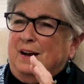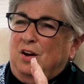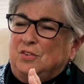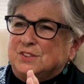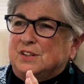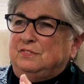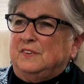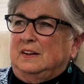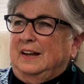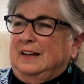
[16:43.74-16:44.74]
I also
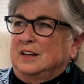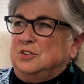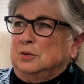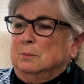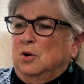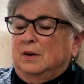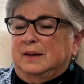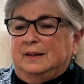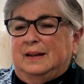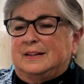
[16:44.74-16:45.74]
felt like I knew Mark,
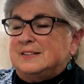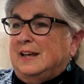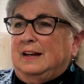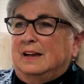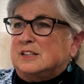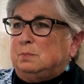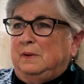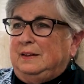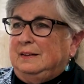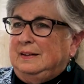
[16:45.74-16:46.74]
and it's like I
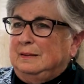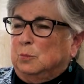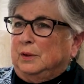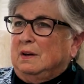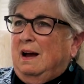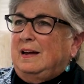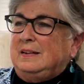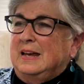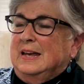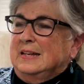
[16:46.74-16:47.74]
explained to him, when God
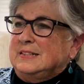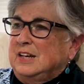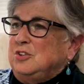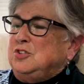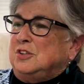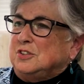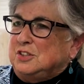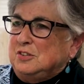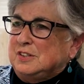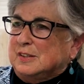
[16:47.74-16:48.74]
tells you to
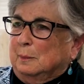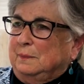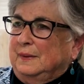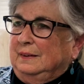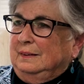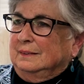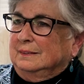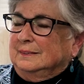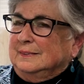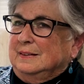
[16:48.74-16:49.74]
do something,
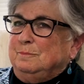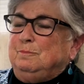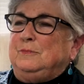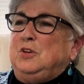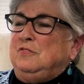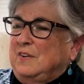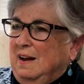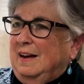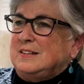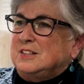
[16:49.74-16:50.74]
you've
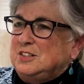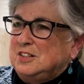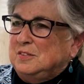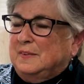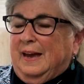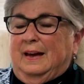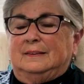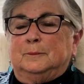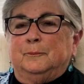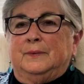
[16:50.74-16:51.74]
got to do that.
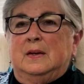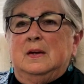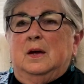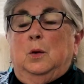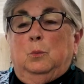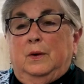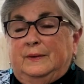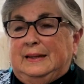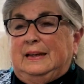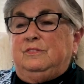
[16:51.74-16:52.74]

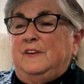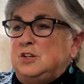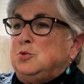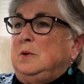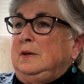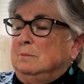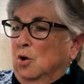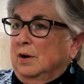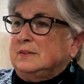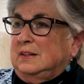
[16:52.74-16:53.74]
Well, eventually
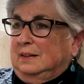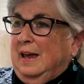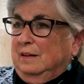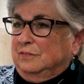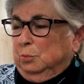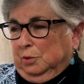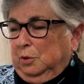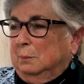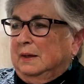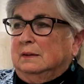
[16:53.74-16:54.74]
Mark did have a
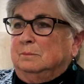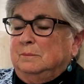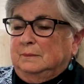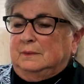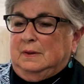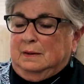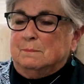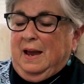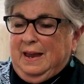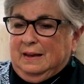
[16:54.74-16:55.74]
room in
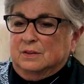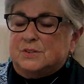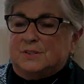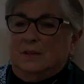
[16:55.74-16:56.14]
my house.